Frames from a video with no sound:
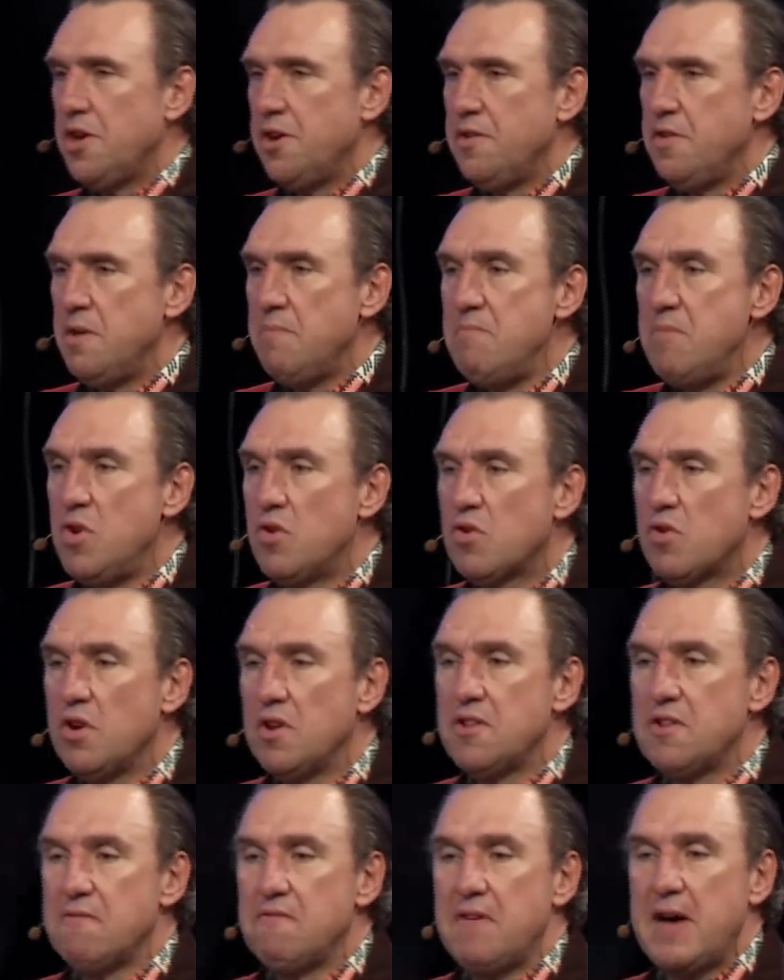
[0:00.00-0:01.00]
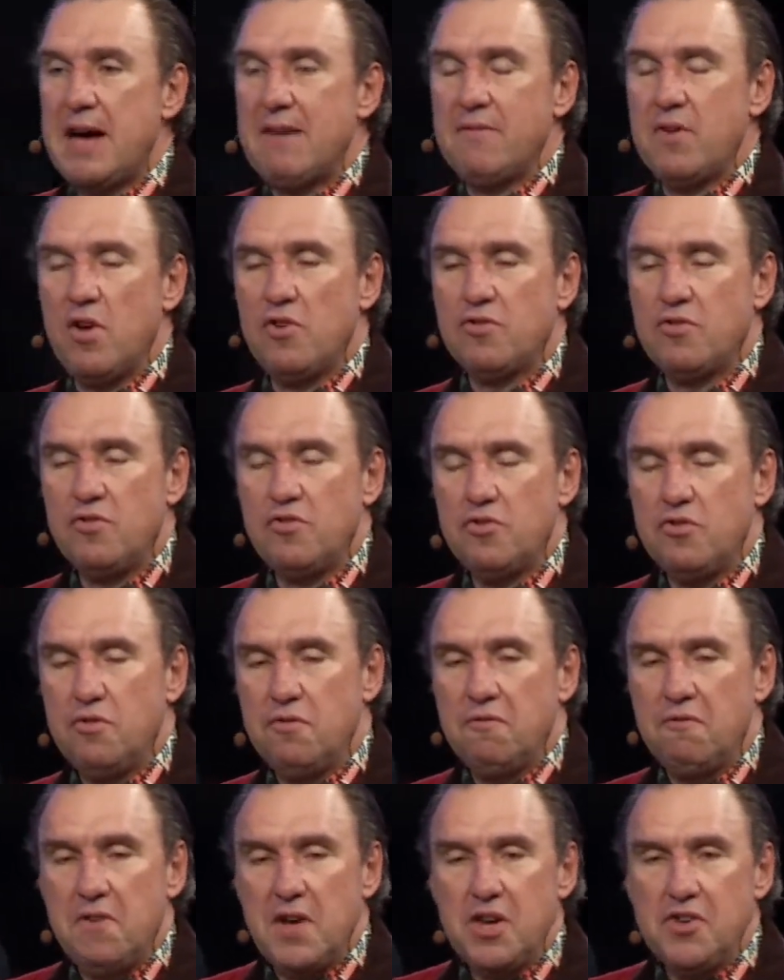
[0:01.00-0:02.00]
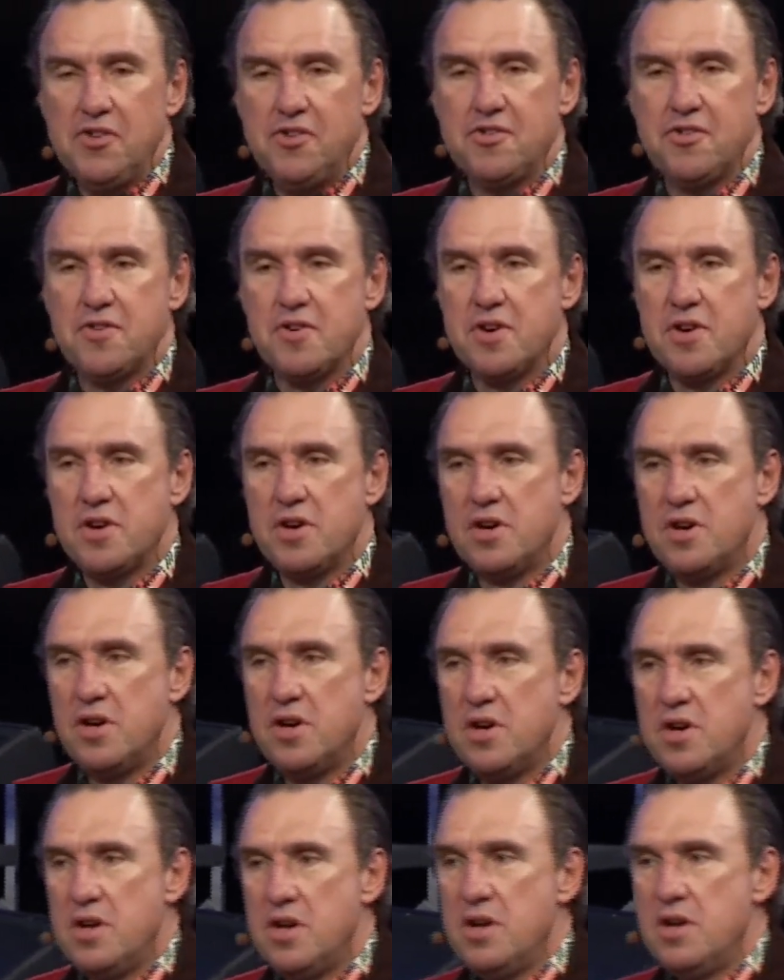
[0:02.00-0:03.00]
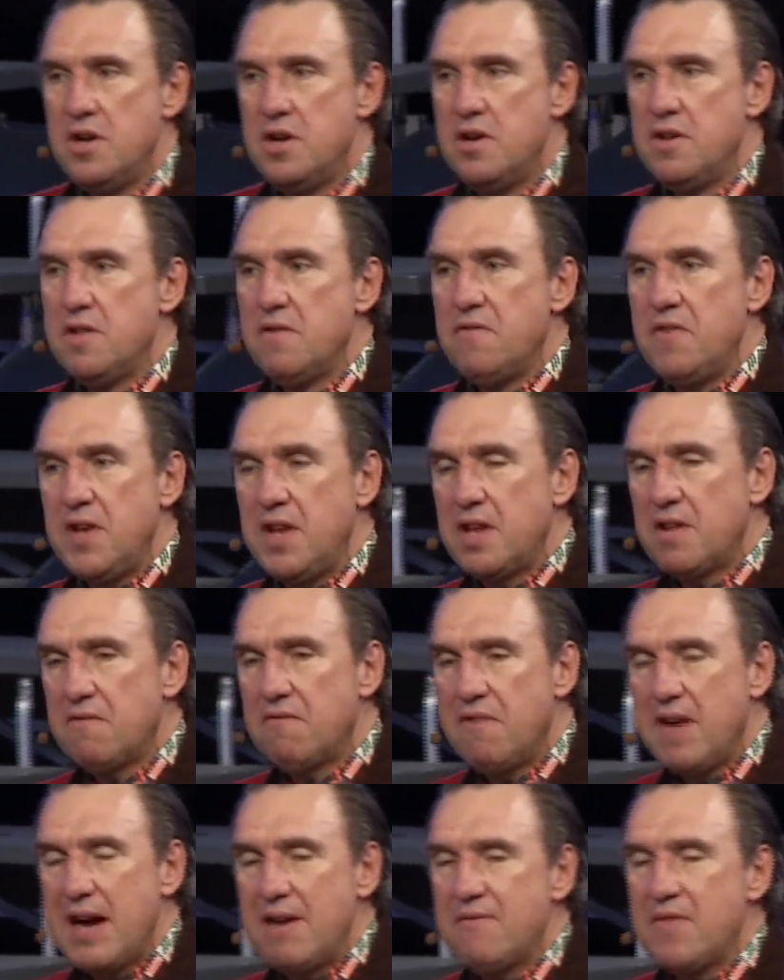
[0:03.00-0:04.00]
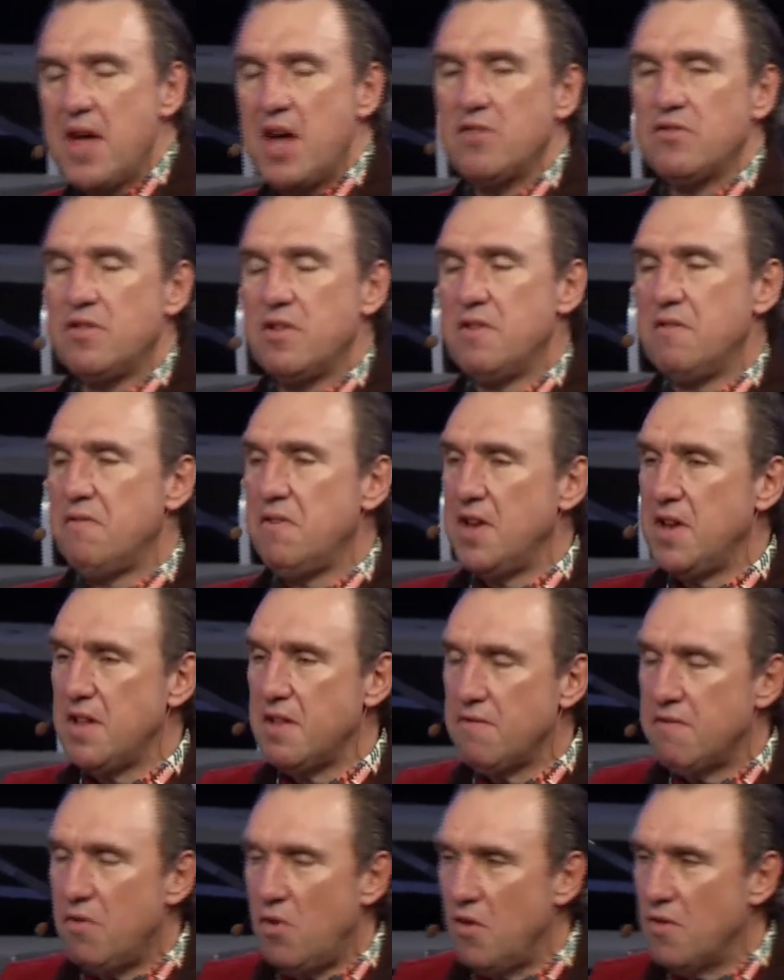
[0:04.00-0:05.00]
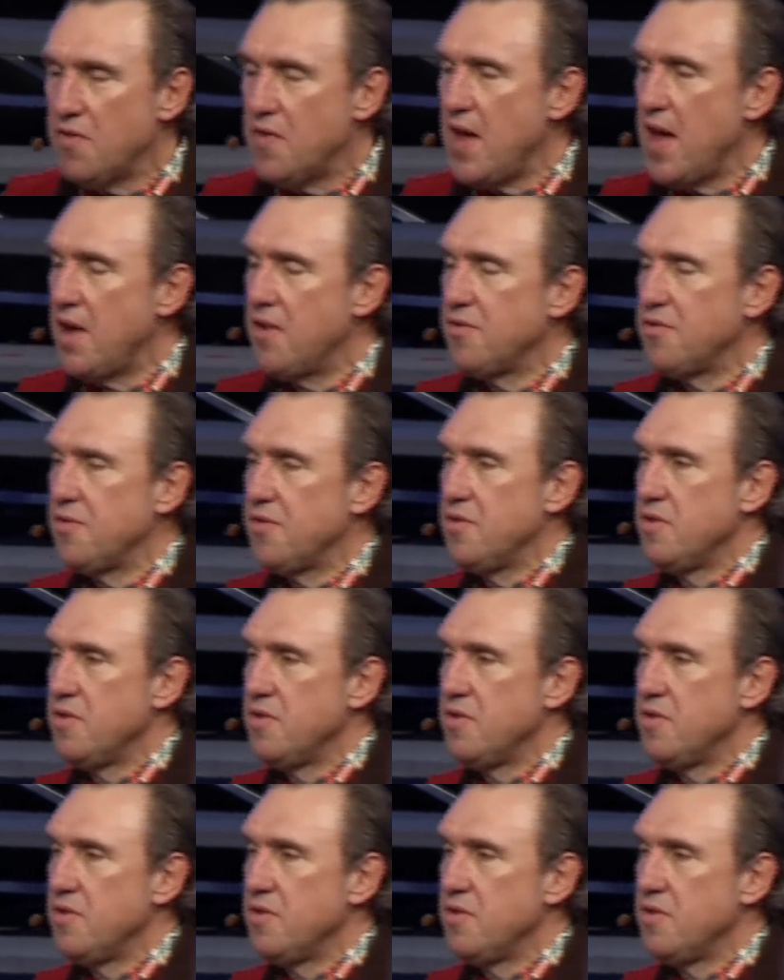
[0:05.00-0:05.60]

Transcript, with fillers: the miracle of the five loaves and two fish feeding the 5,000, the feeding the 4,000,